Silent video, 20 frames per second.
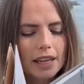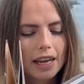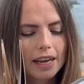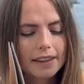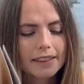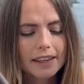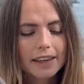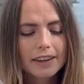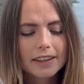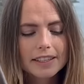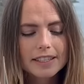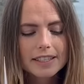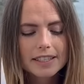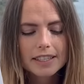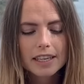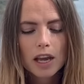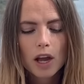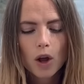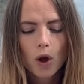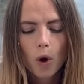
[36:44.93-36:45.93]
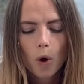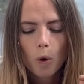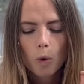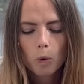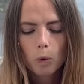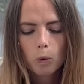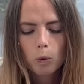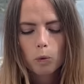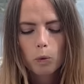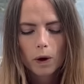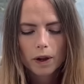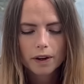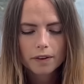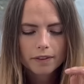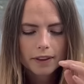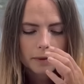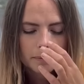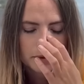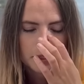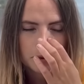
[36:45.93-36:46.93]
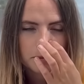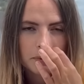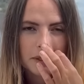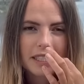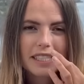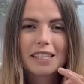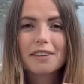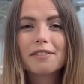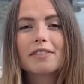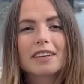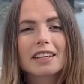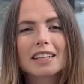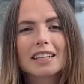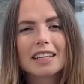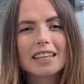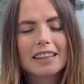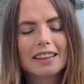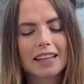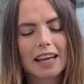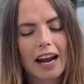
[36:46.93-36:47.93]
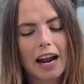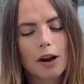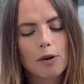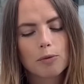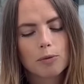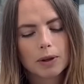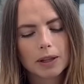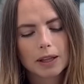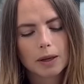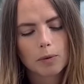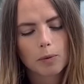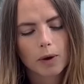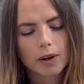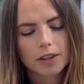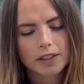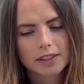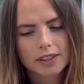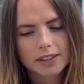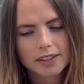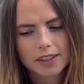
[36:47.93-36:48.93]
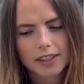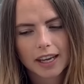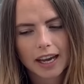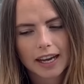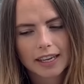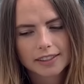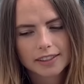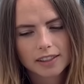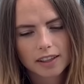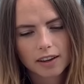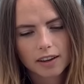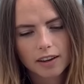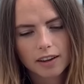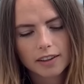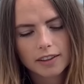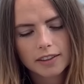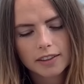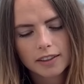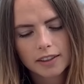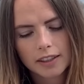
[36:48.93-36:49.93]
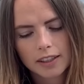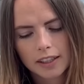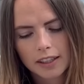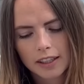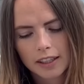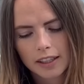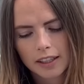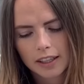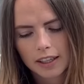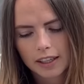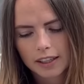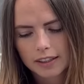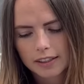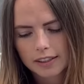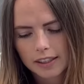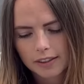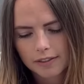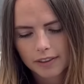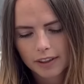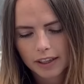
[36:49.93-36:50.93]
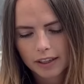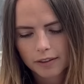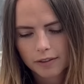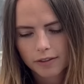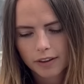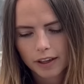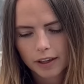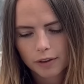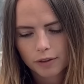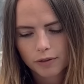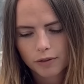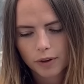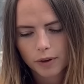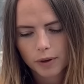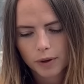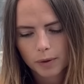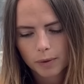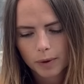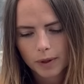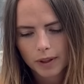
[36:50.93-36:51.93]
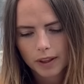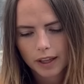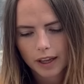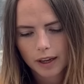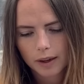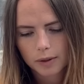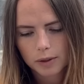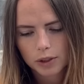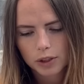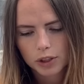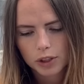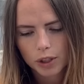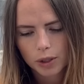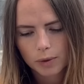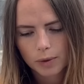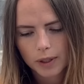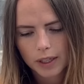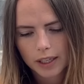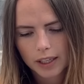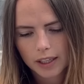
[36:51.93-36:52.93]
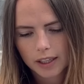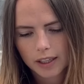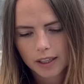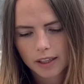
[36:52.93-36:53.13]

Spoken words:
and there is one of them specifically that I really want to cast on. Let's see if I can find a photo without showing